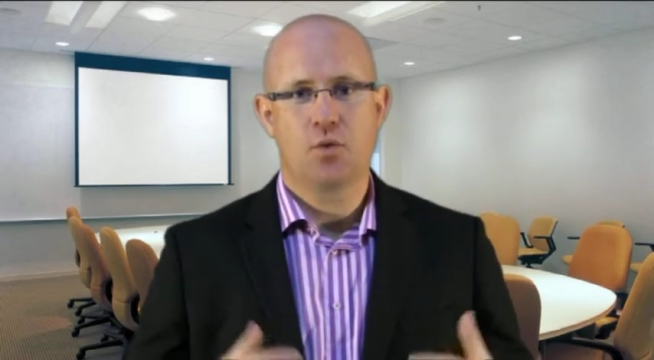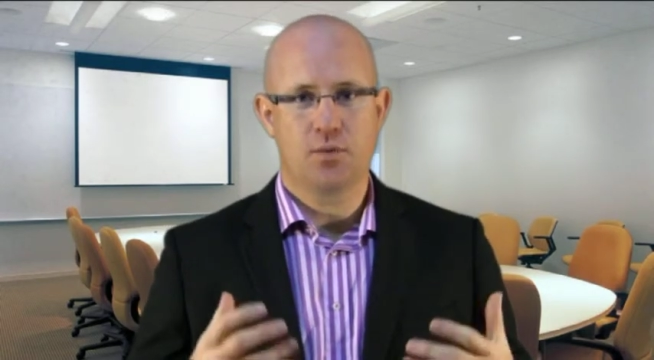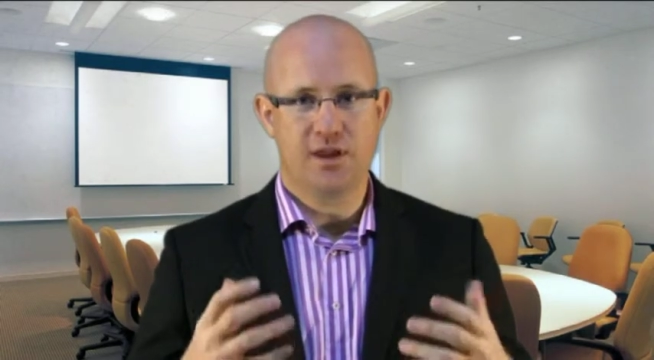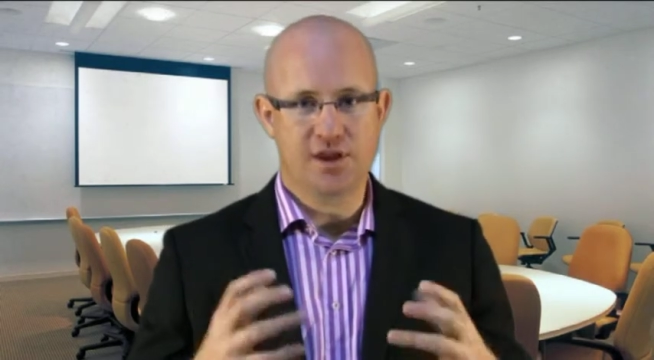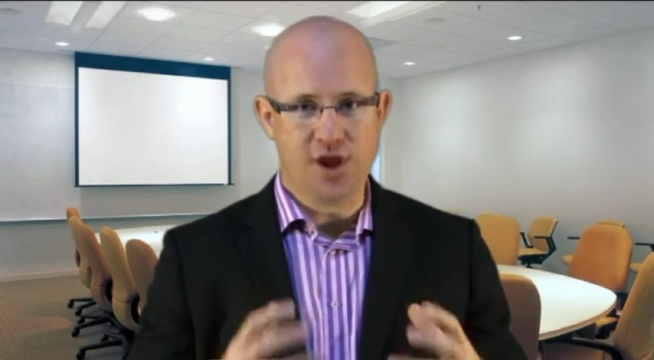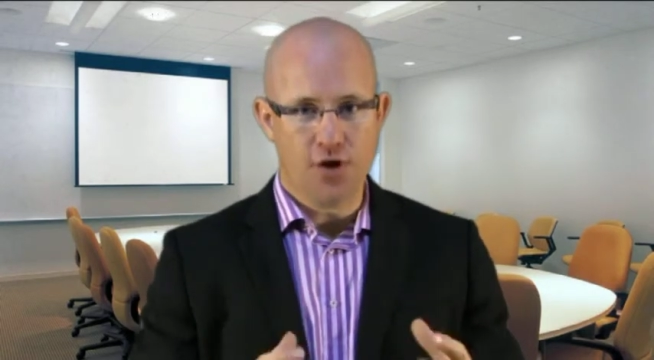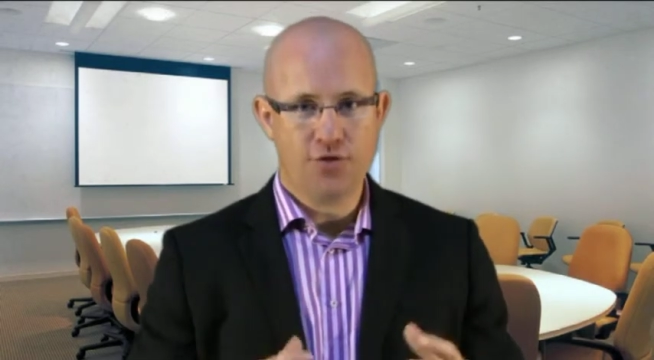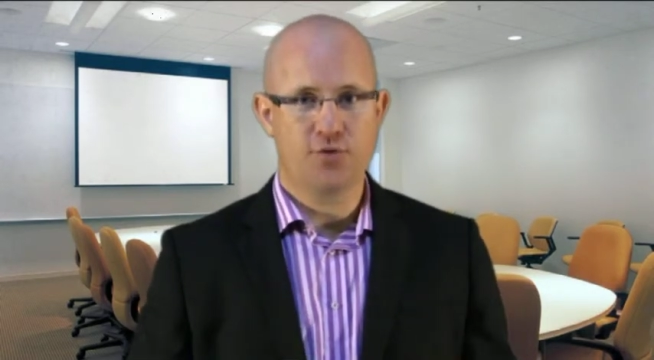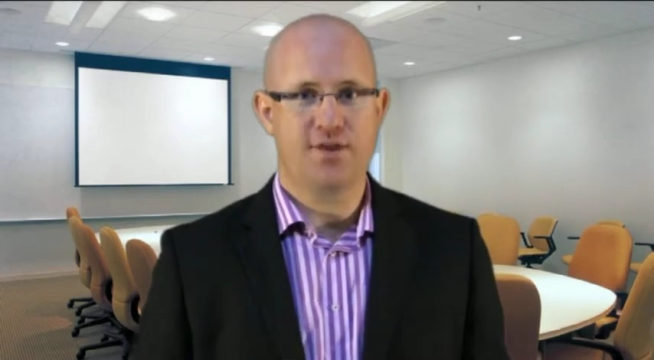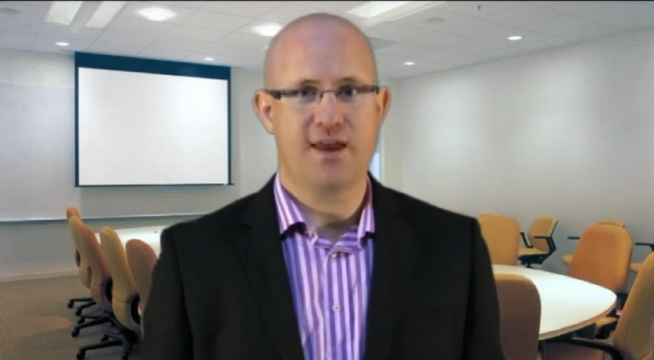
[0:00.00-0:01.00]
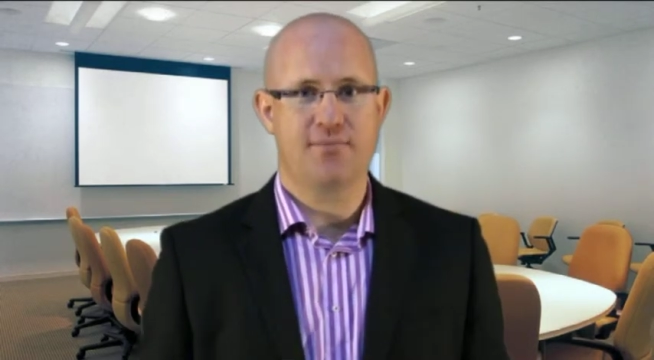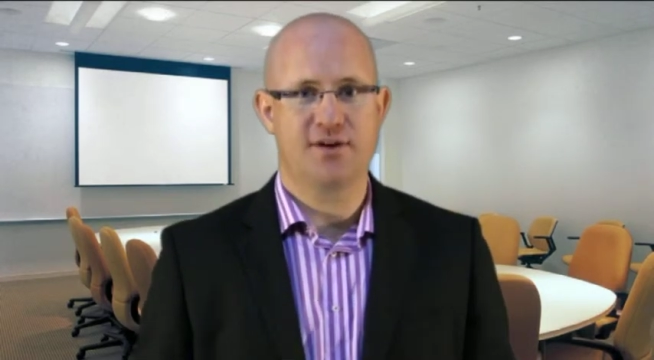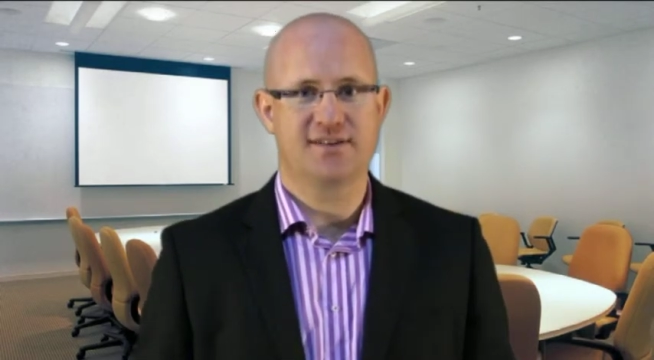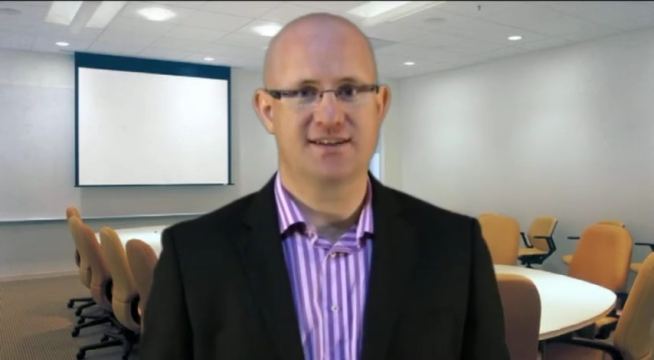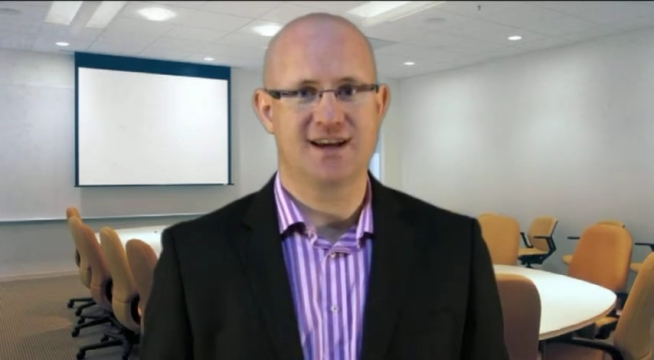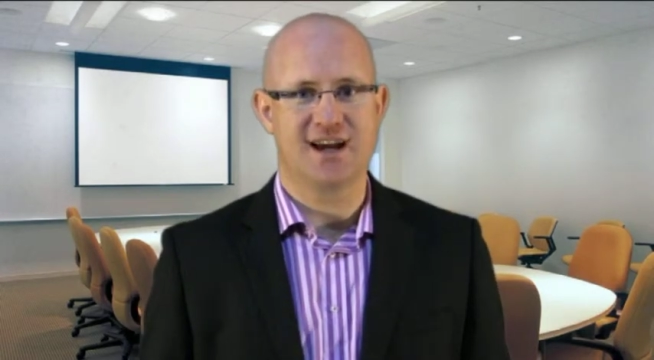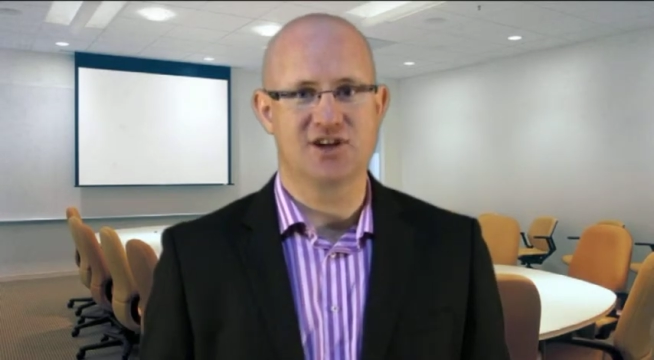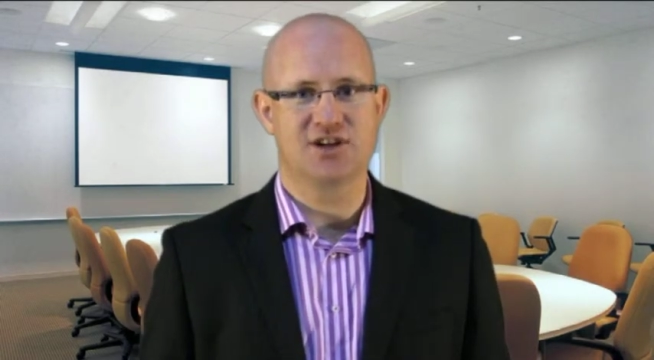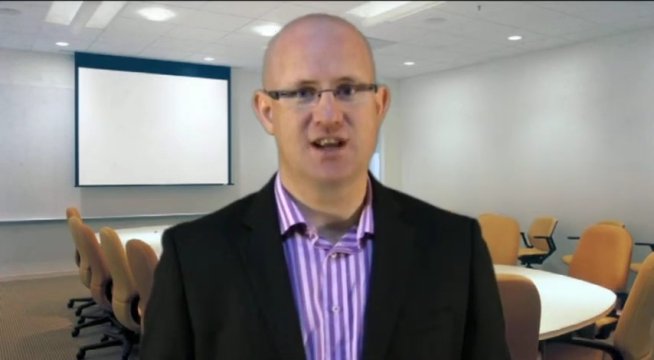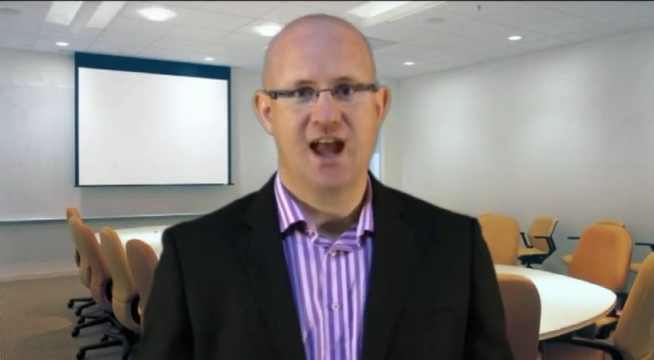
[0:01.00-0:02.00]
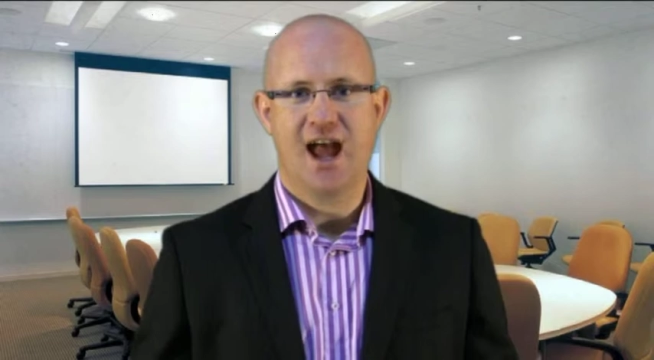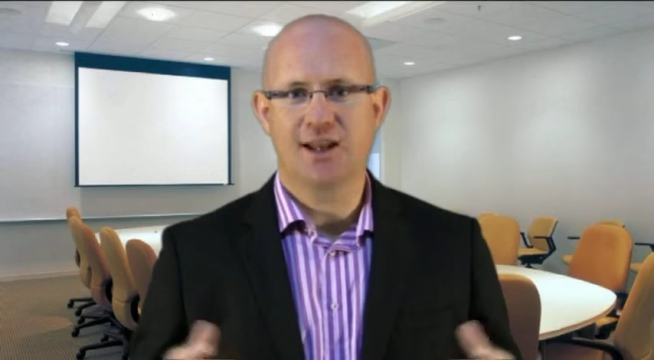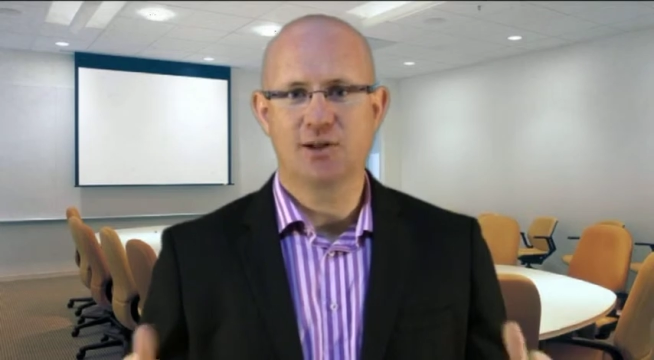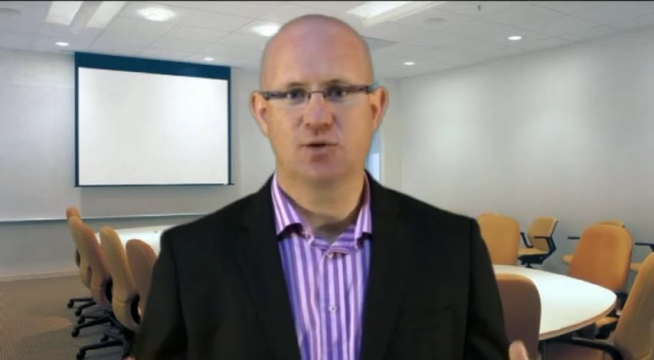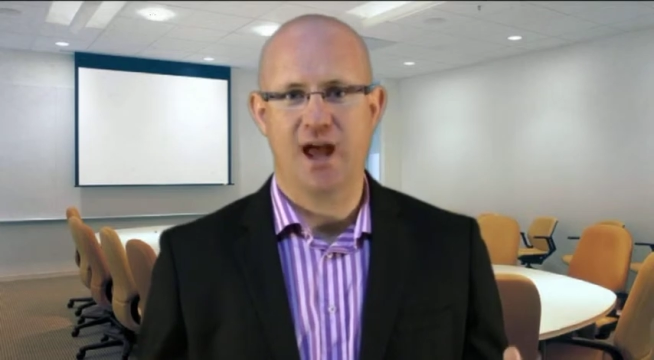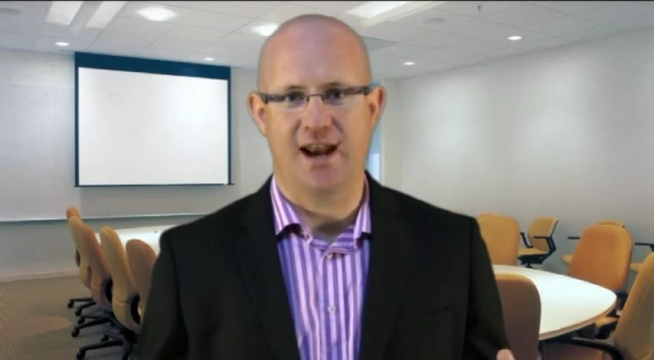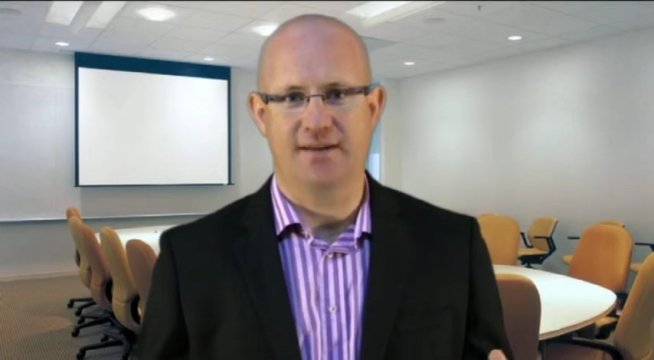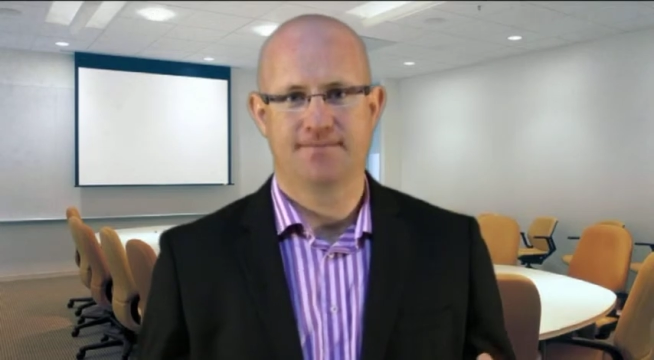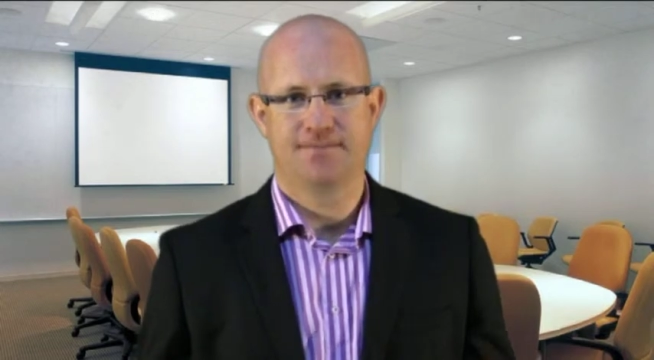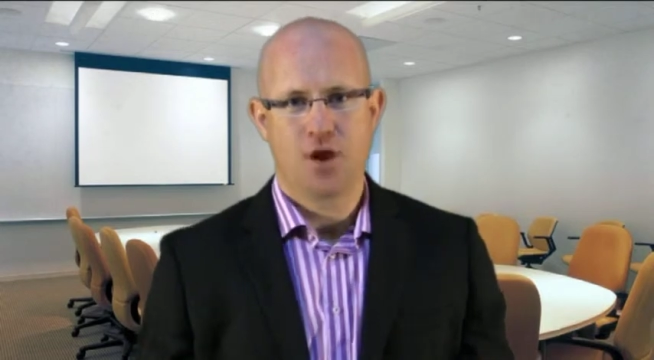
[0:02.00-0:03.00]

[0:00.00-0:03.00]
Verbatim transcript: where we go through their presentation and look at it.